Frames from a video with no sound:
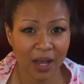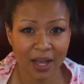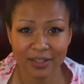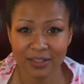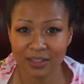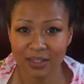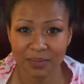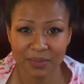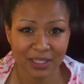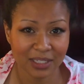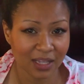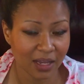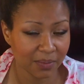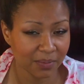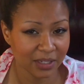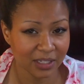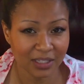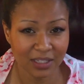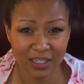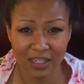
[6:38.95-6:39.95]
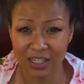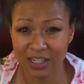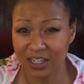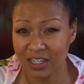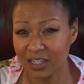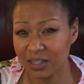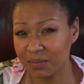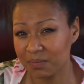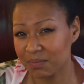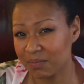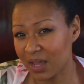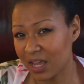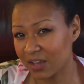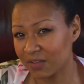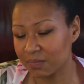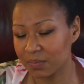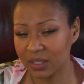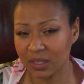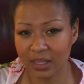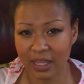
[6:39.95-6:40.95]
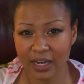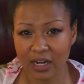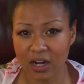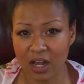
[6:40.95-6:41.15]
on some assignments he may have been late